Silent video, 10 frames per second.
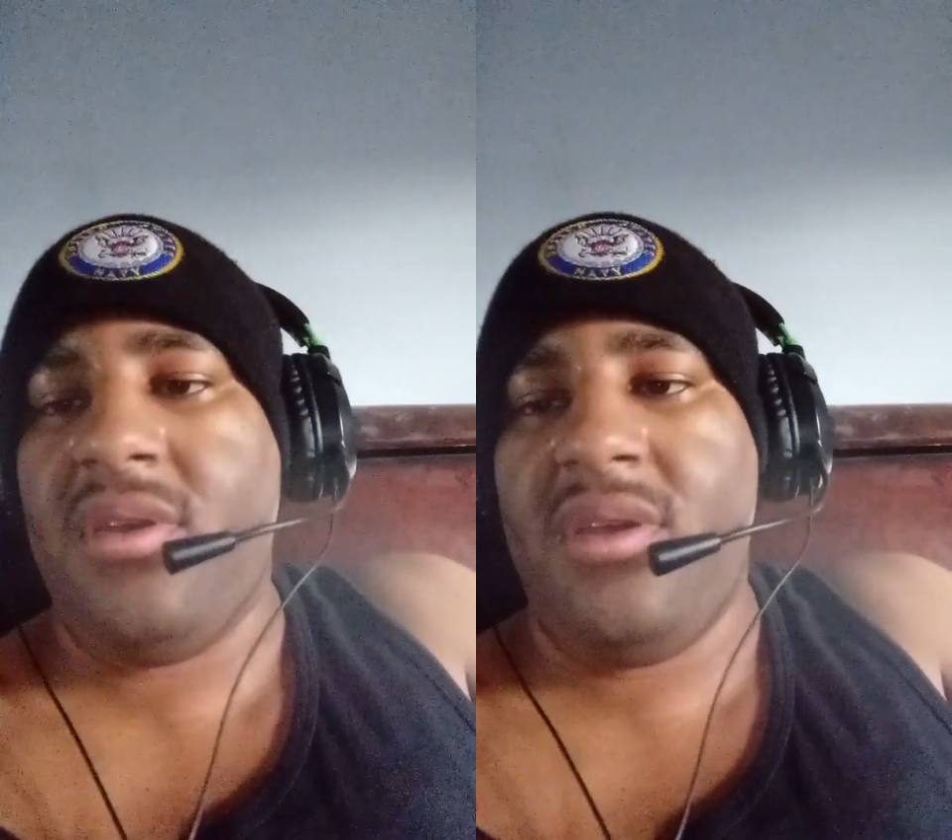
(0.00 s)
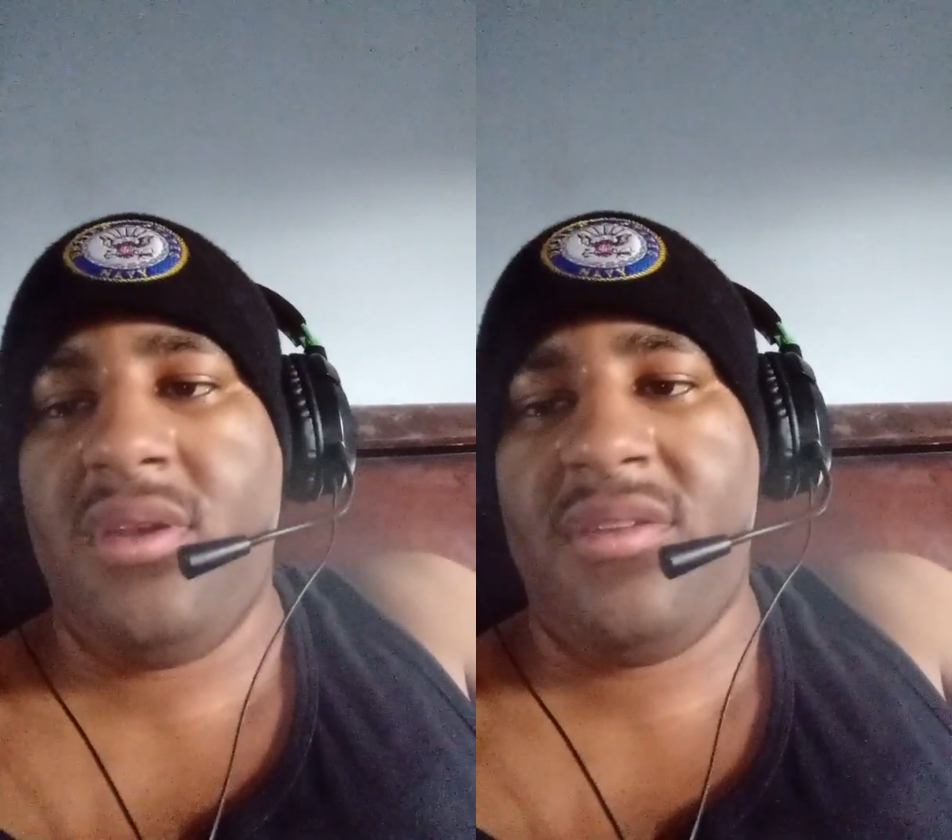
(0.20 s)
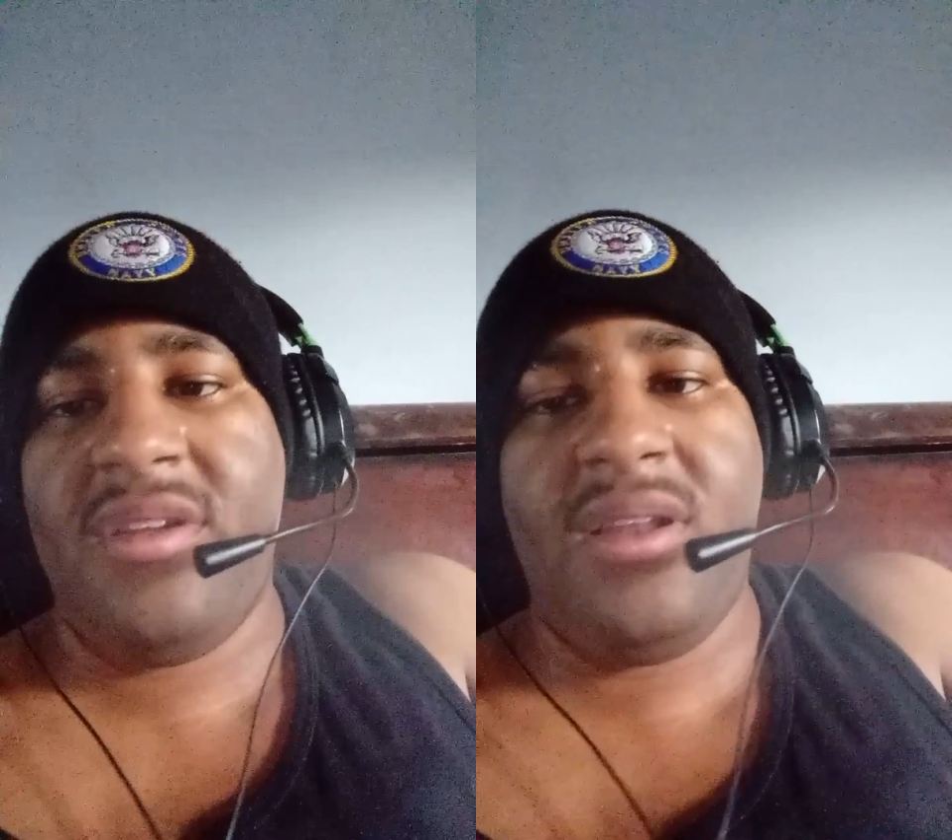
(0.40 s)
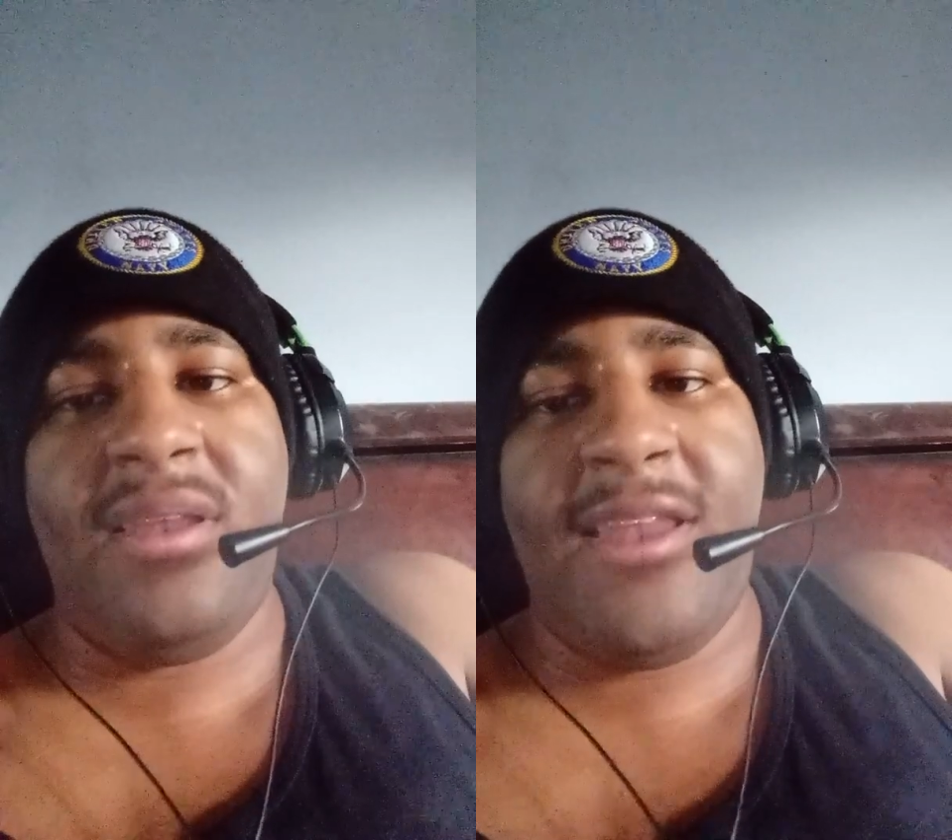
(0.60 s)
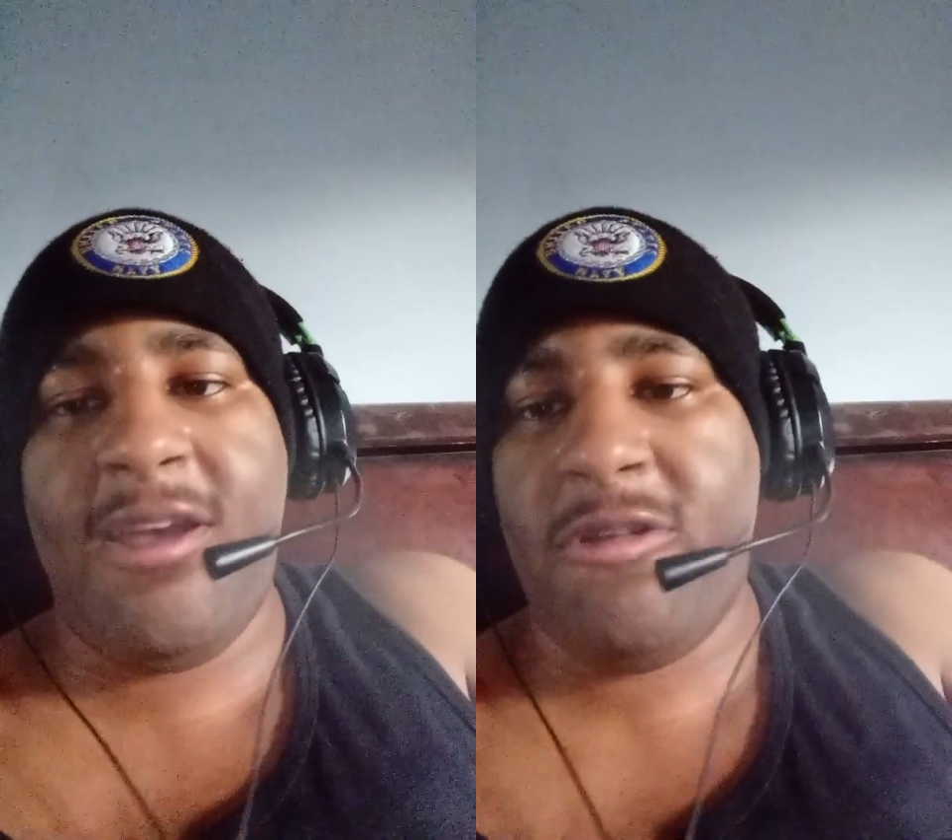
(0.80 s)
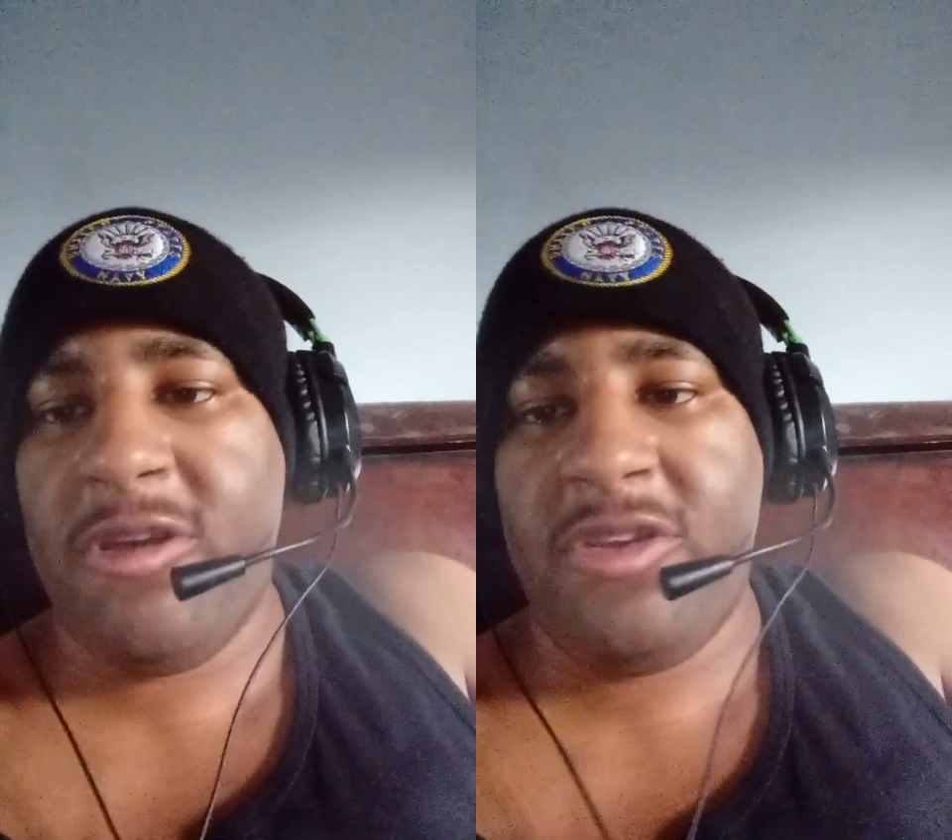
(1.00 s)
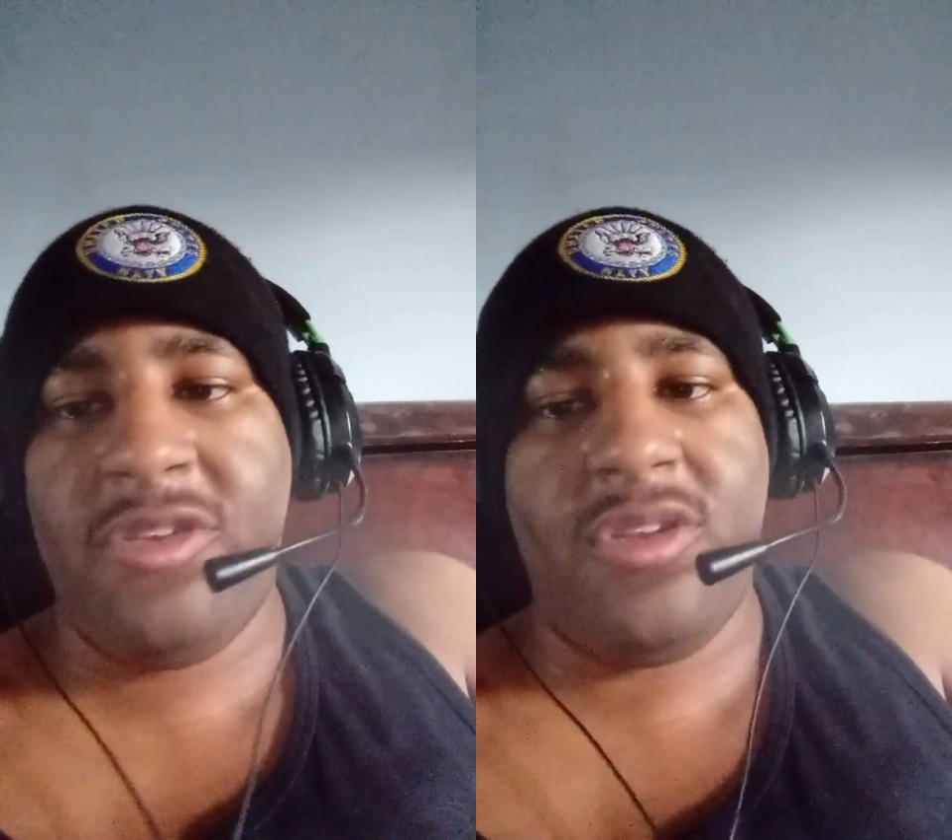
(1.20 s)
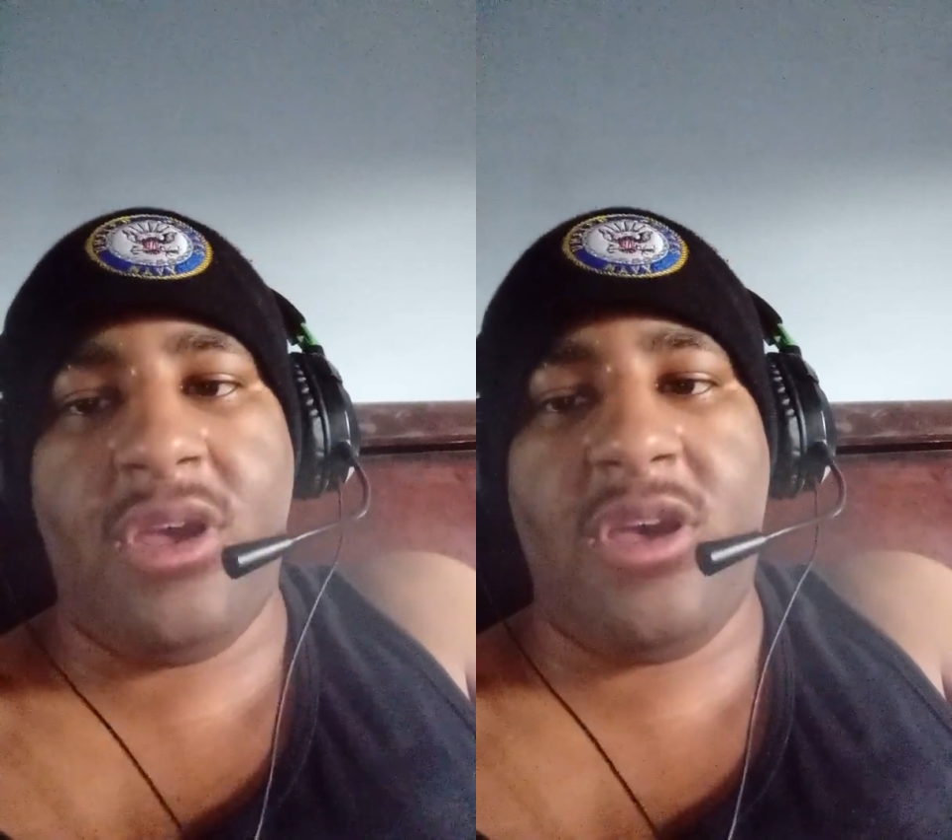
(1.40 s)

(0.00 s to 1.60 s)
hilarious